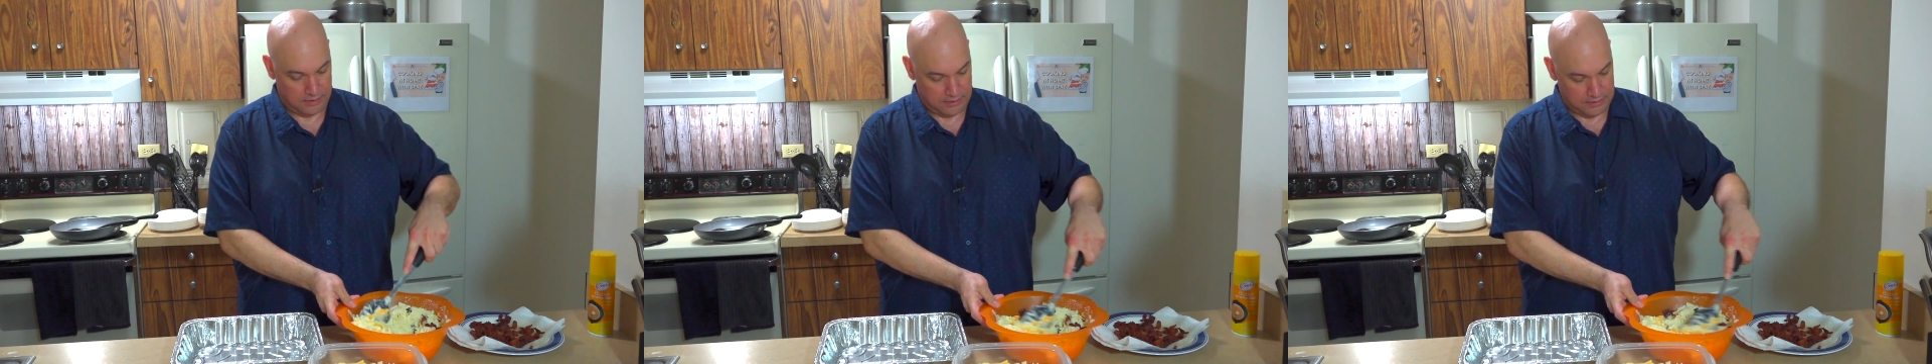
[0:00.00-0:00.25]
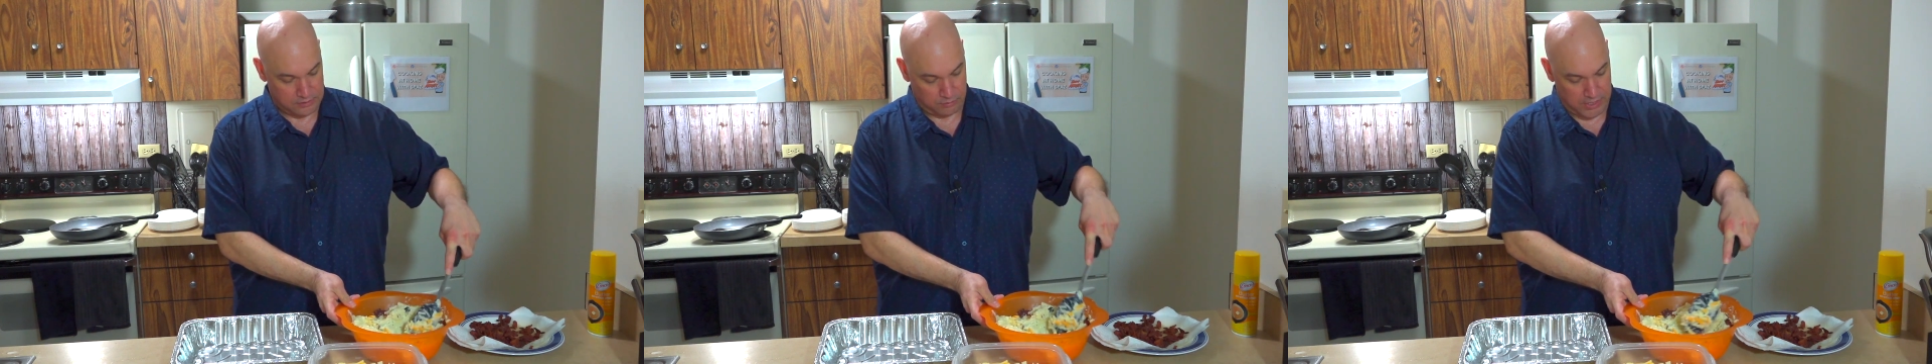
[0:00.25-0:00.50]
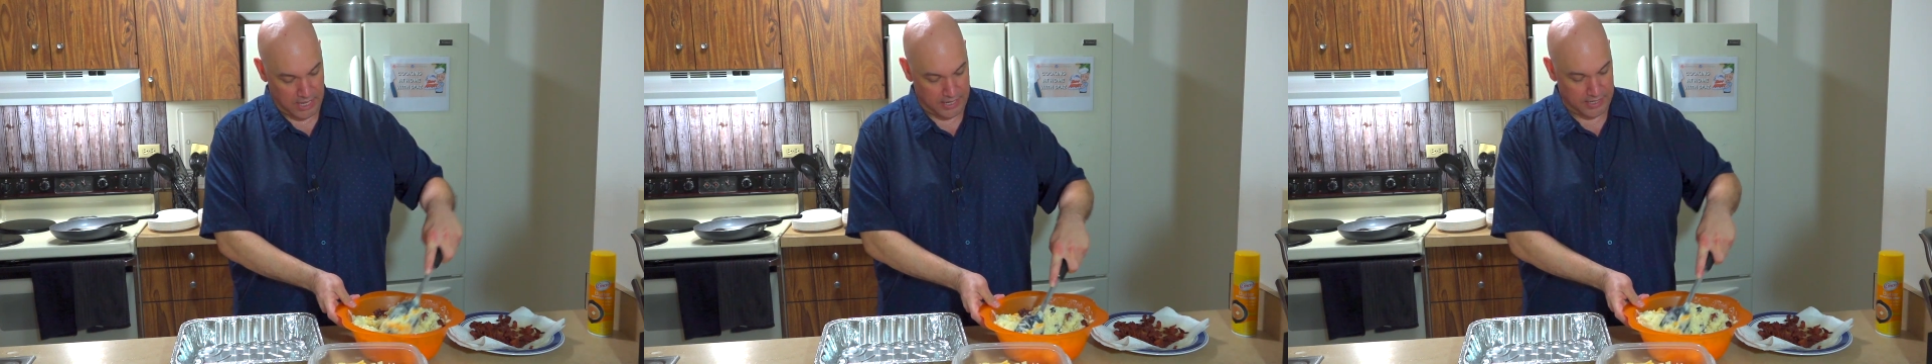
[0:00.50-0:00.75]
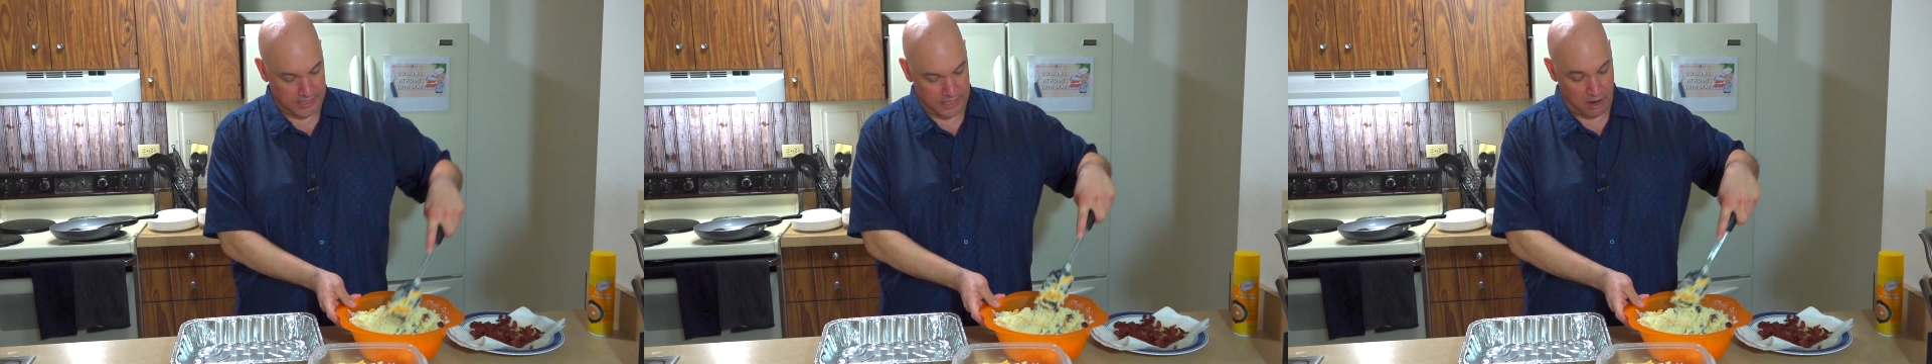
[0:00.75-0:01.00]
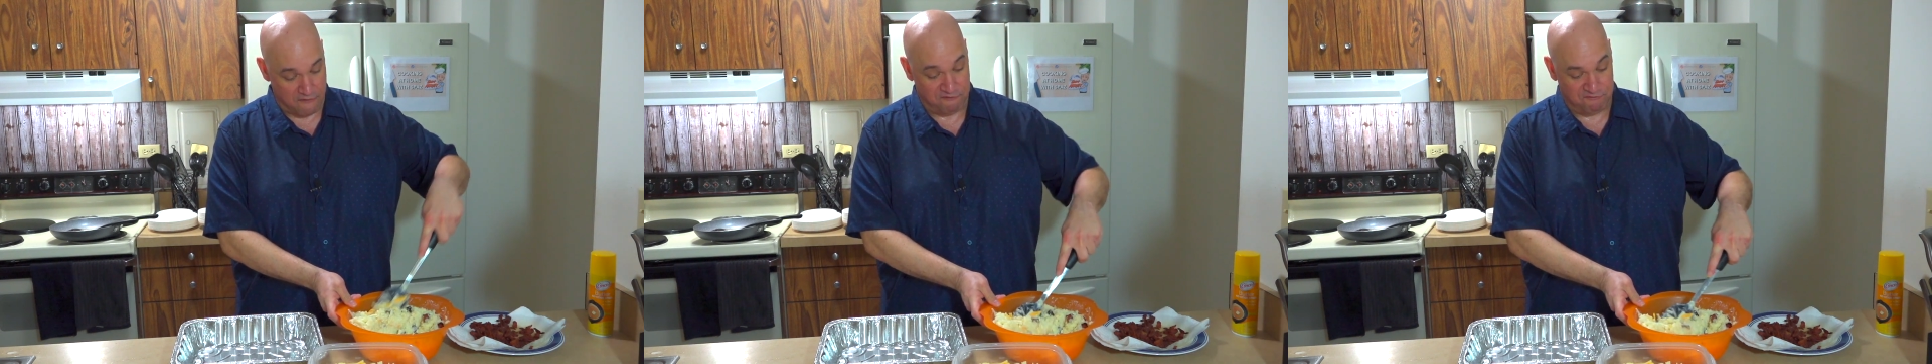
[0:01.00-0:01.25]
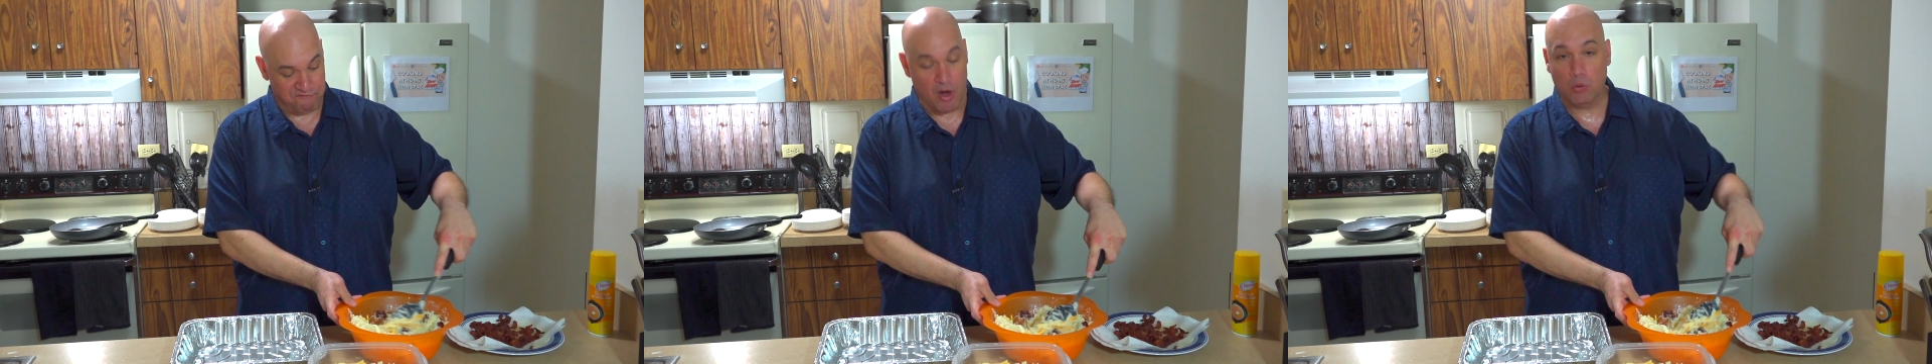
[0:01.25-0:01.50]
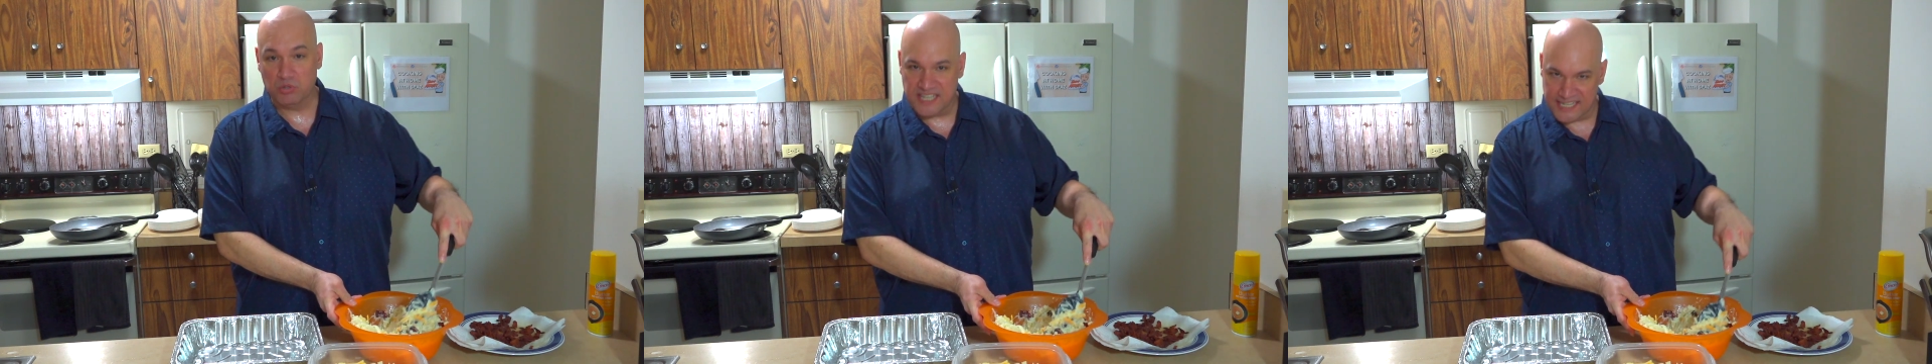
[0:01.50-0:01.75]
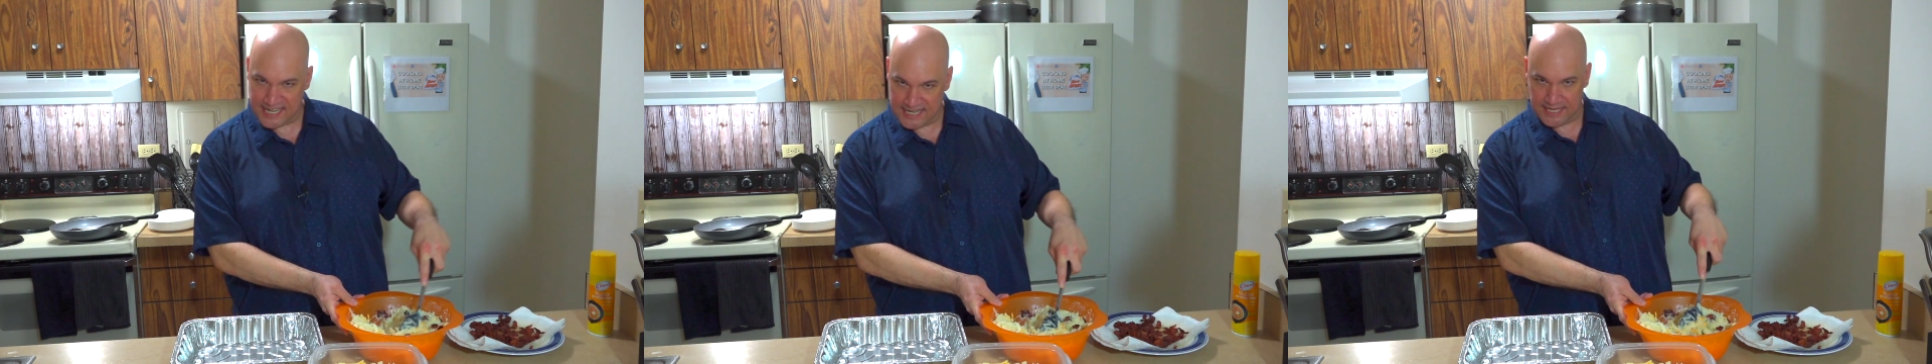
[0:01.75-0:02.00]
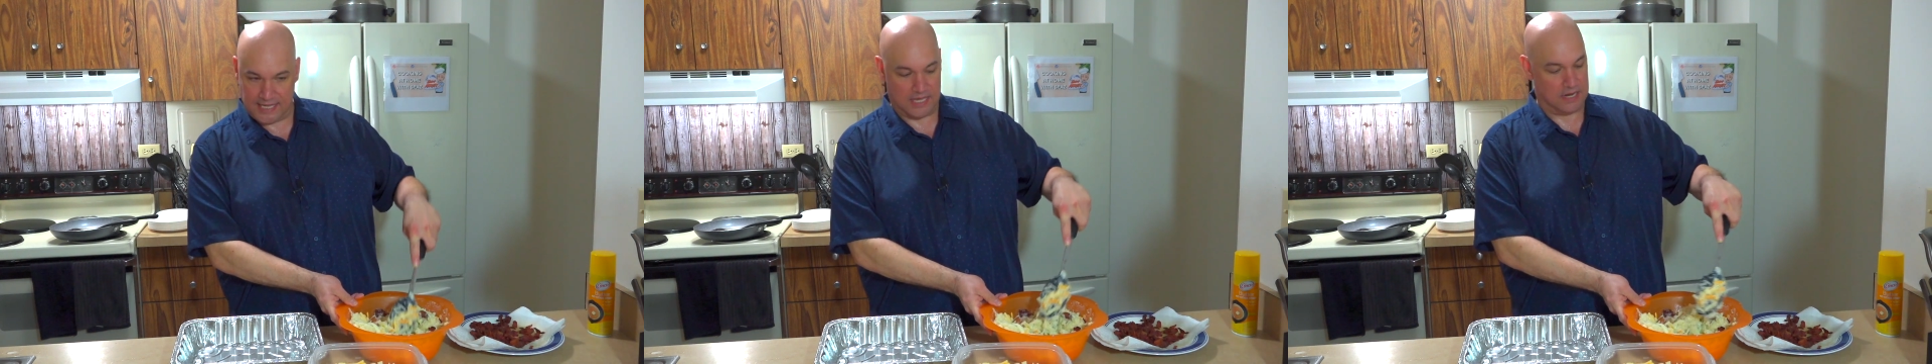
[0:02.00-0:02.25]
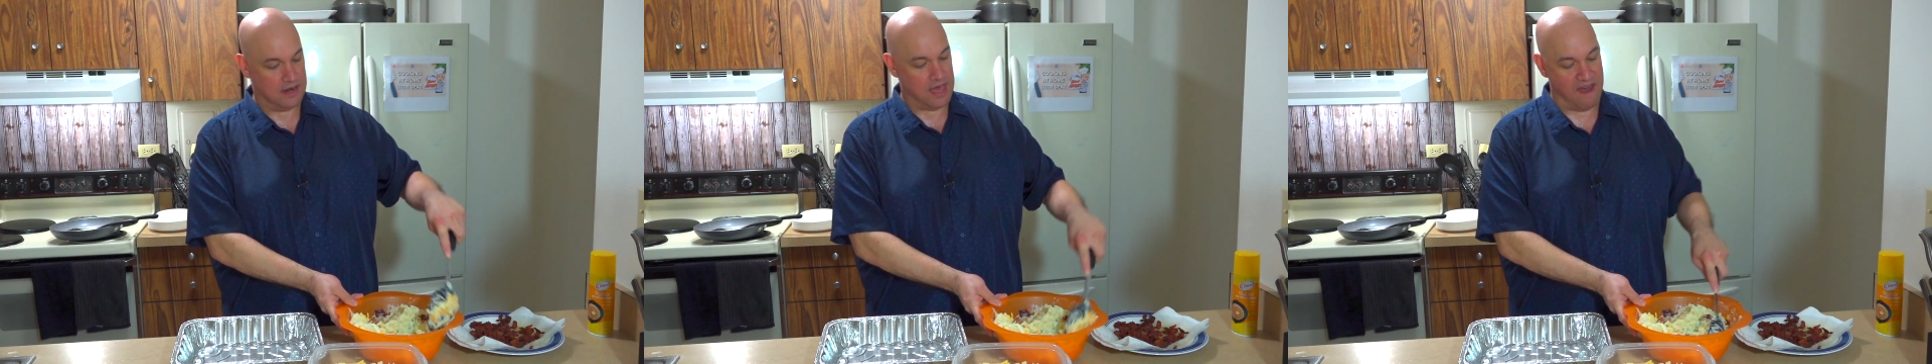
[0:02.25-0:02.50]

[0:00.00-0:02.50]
So we got it in there. I folded it in.